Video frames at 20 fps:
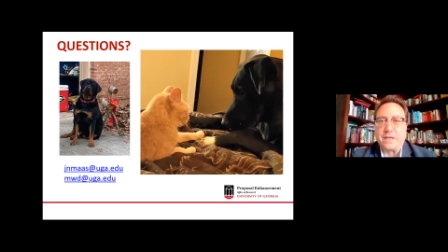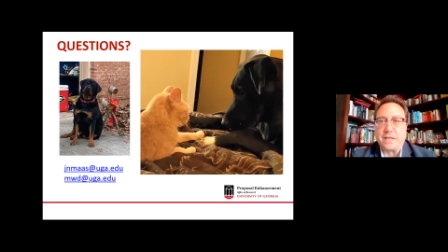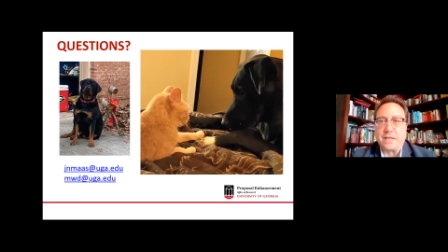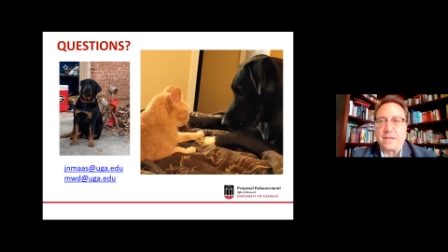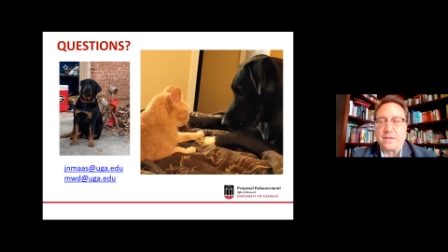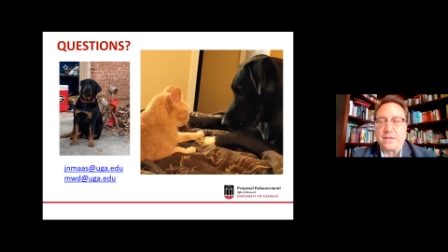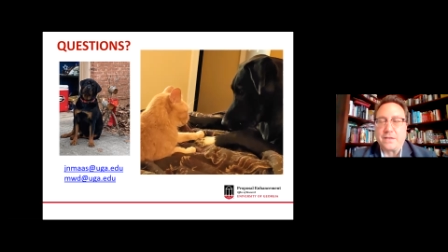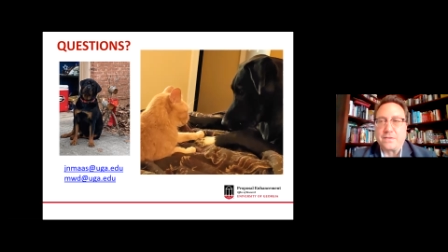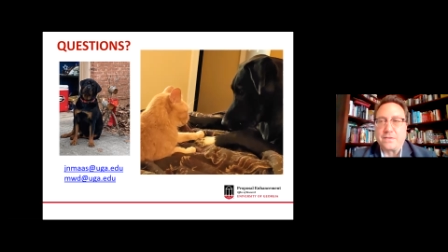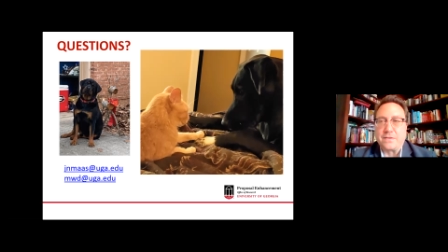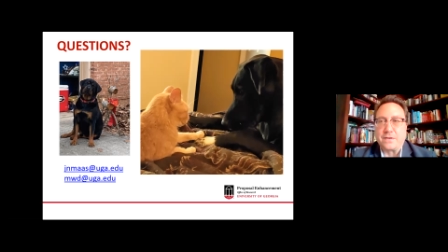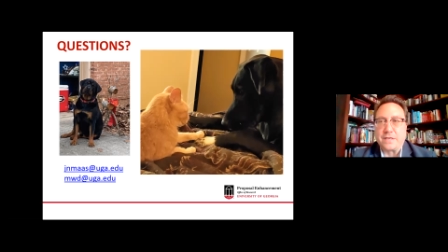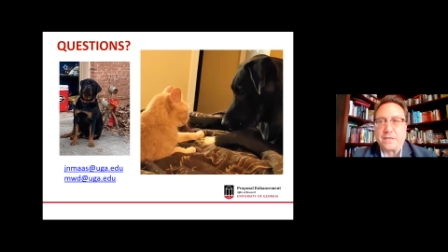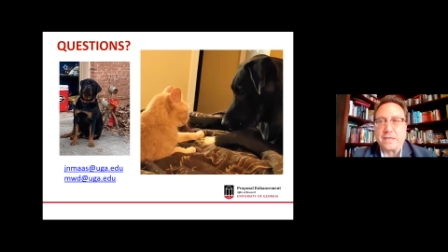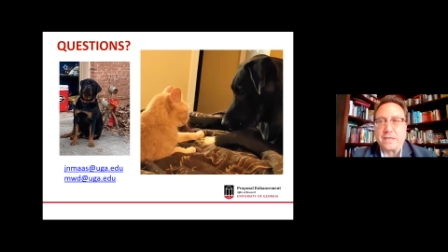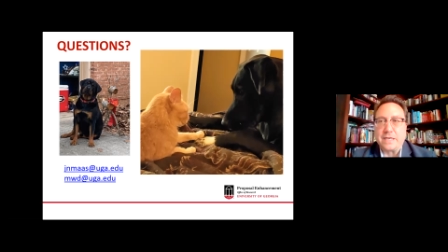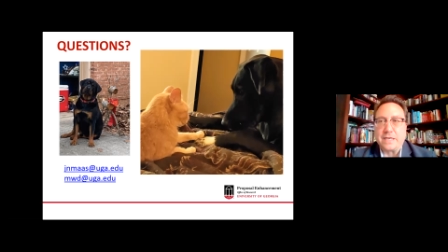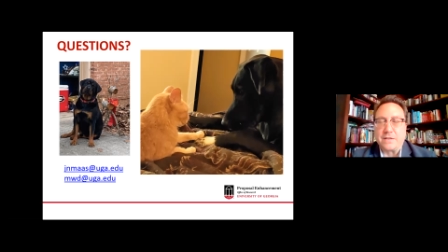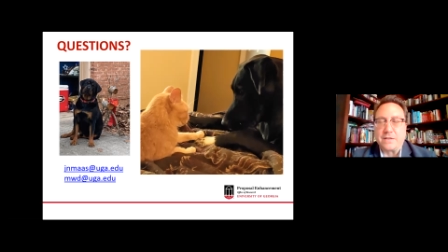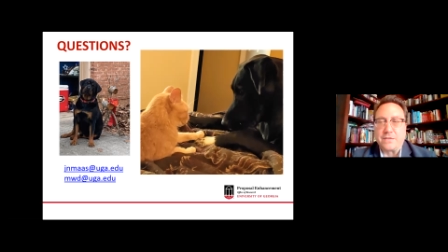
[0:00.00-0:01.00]
is a
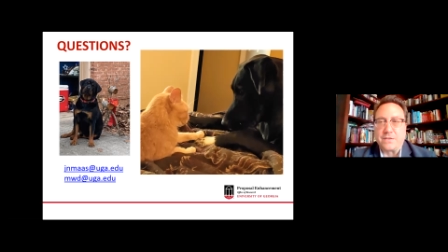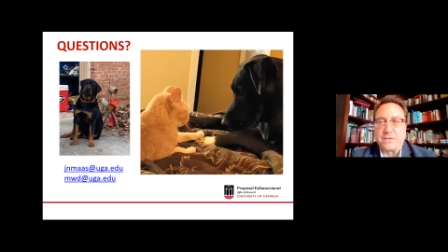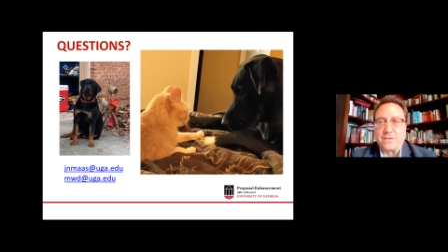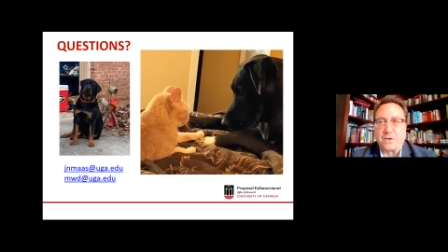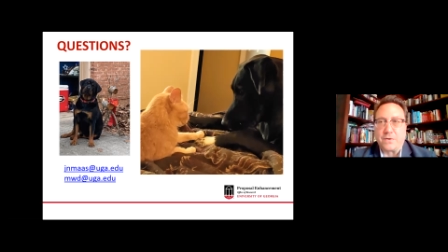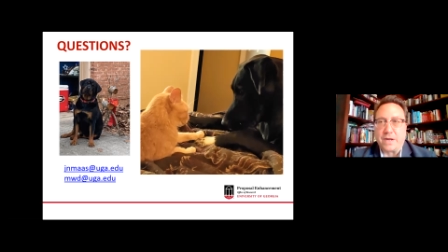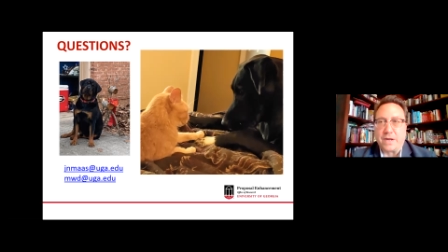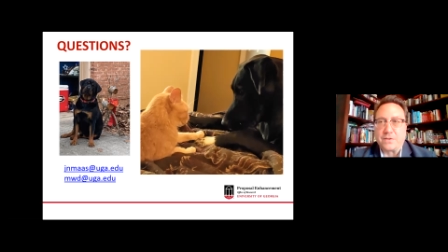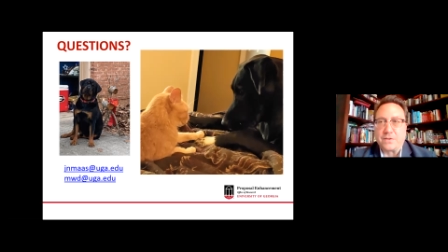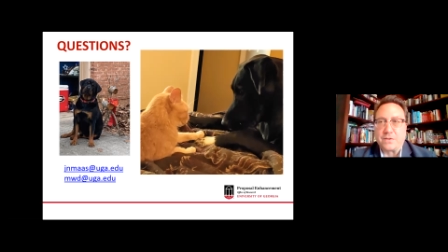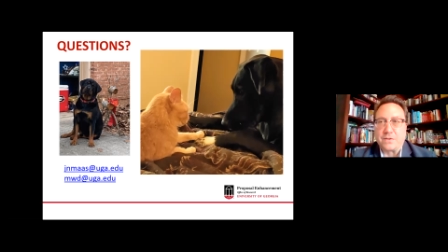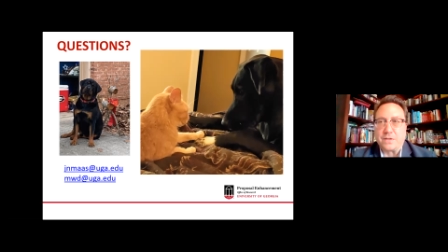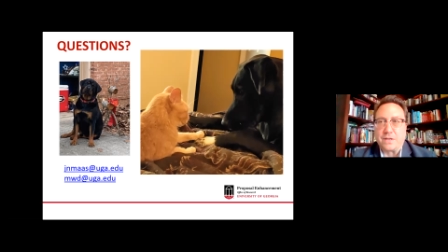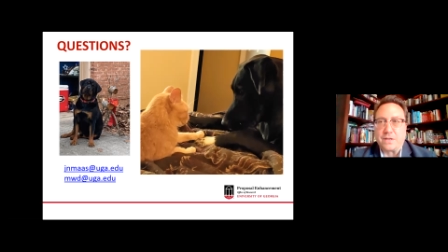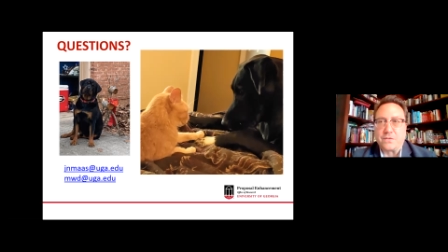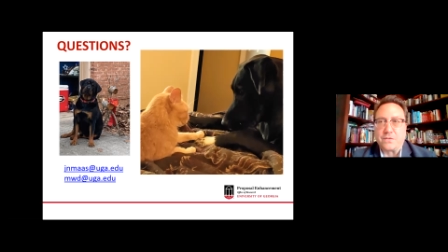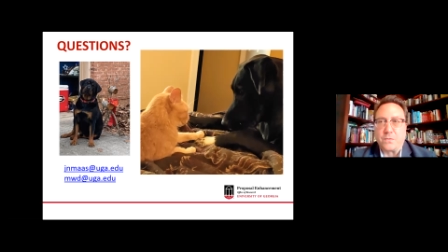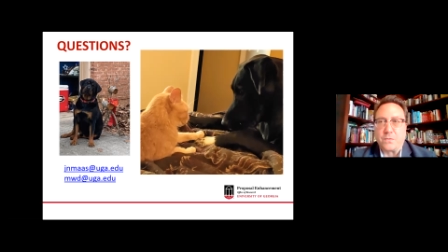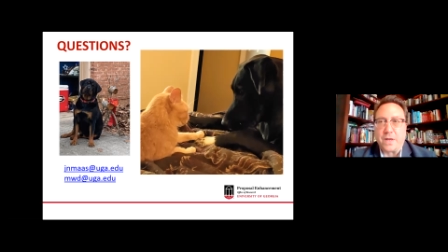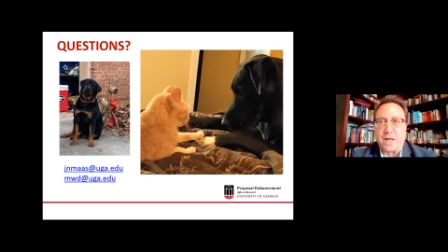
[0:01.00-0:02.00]
key consideration
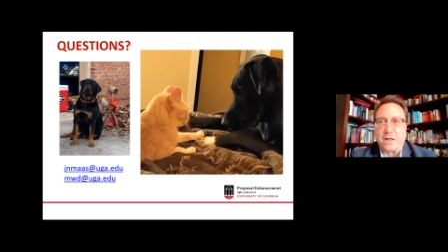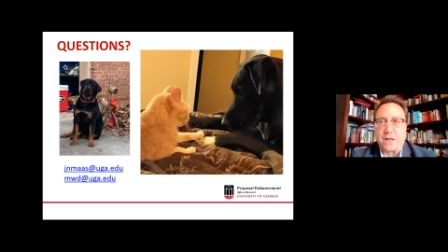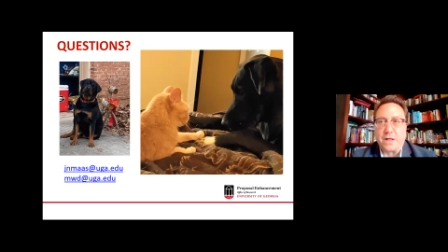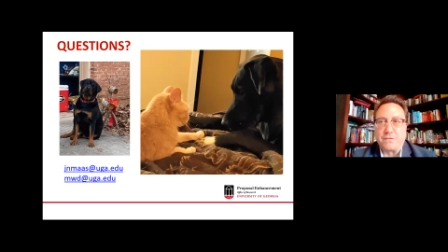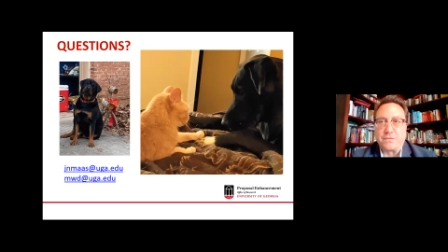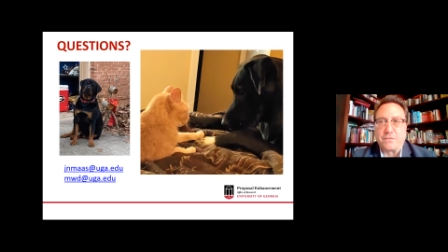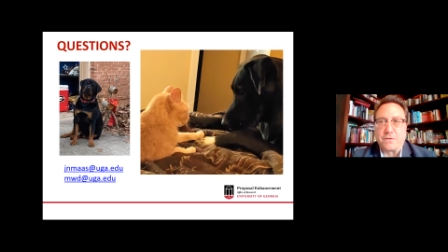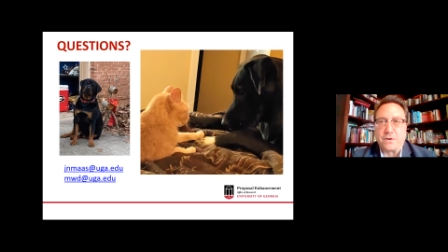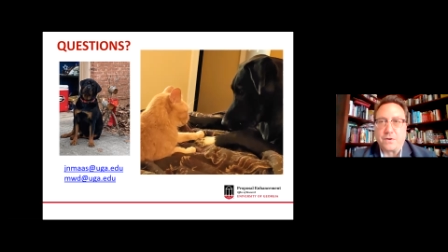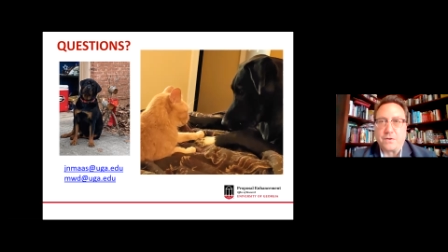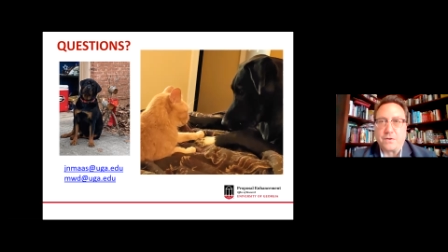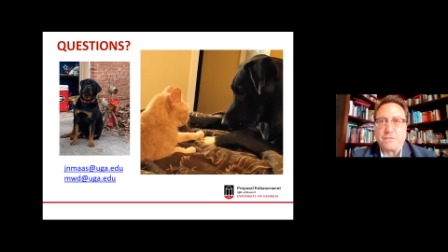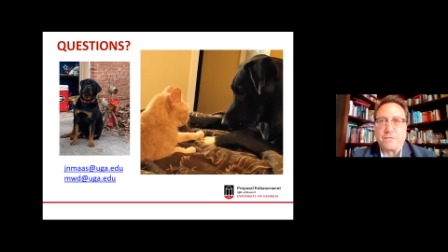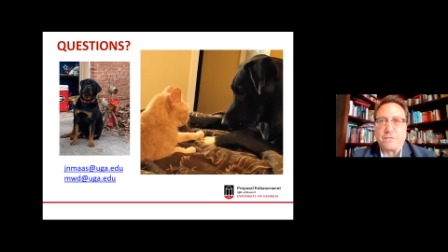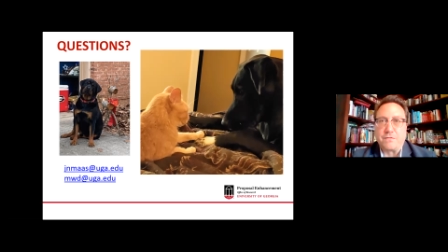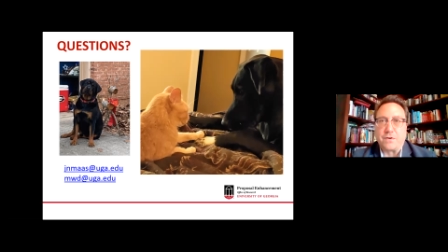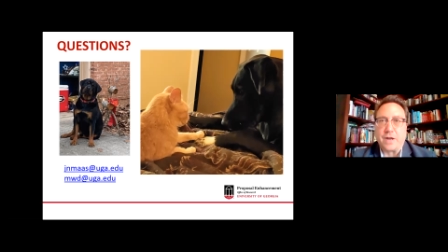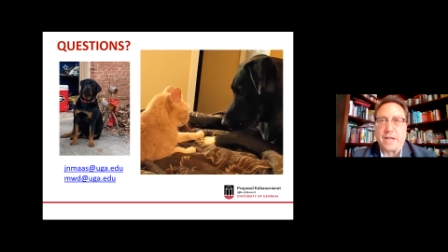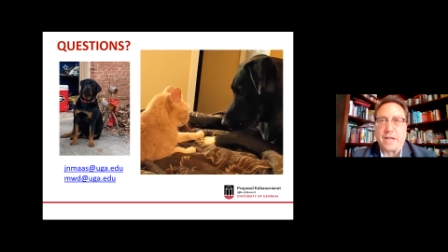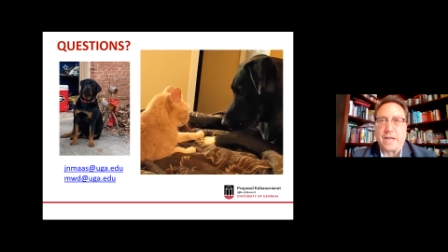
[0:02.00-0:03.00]
as well for
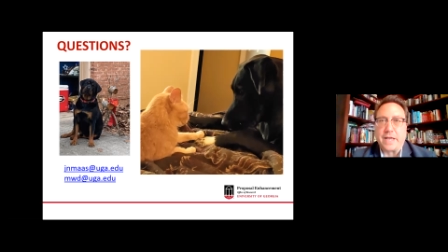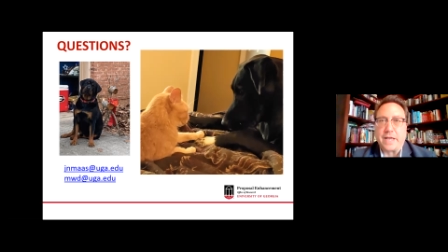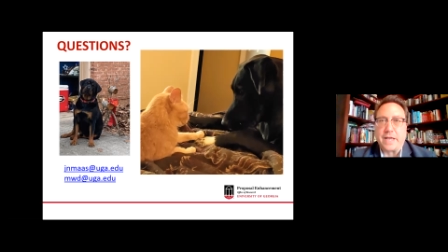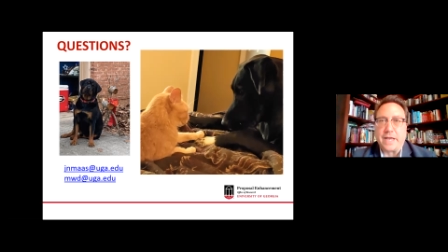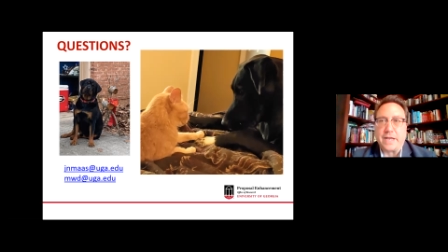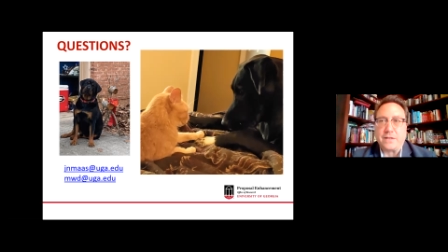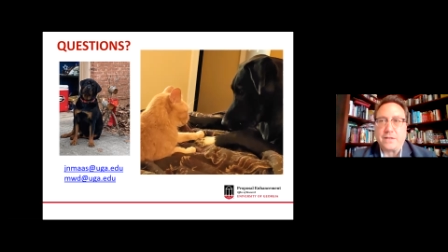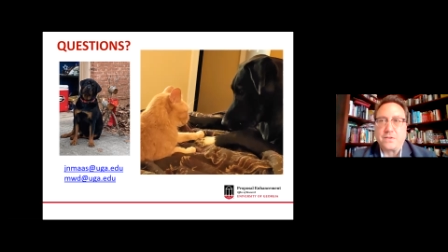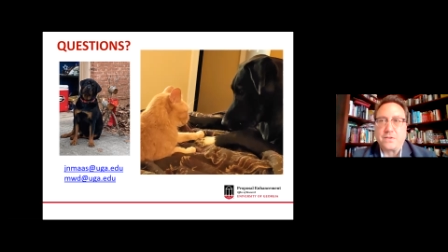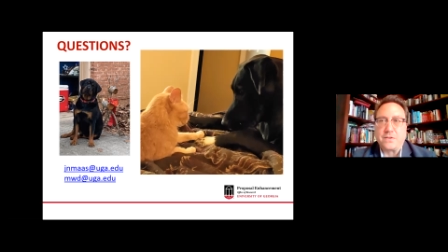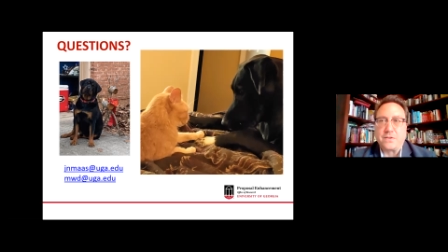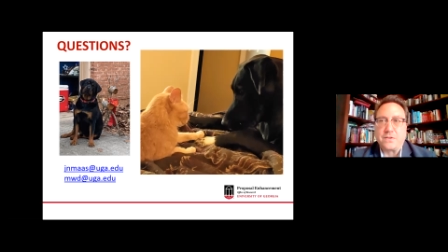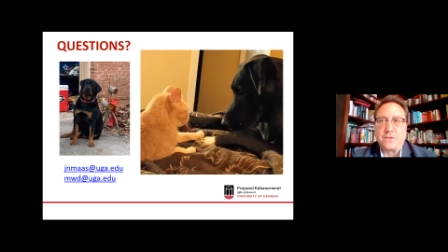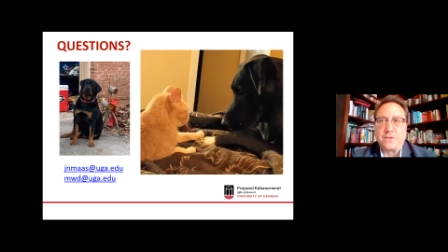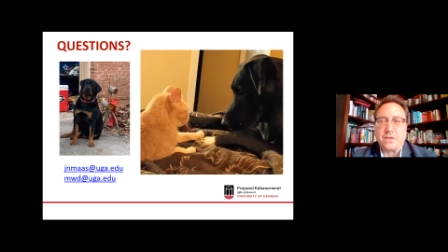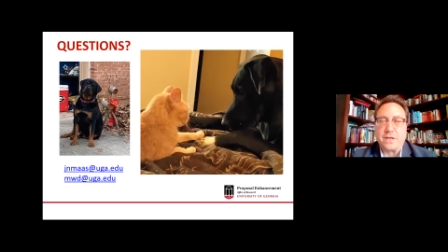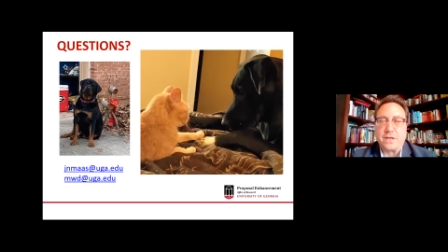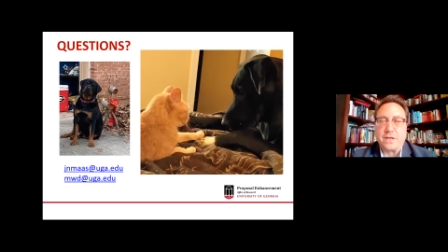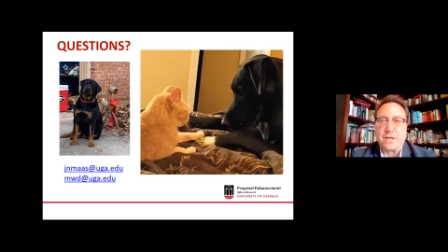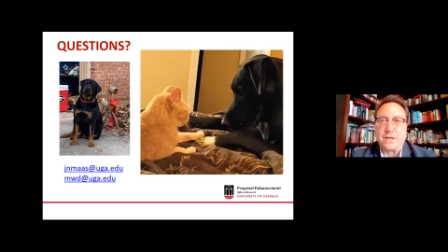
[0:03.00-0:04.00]
NIH.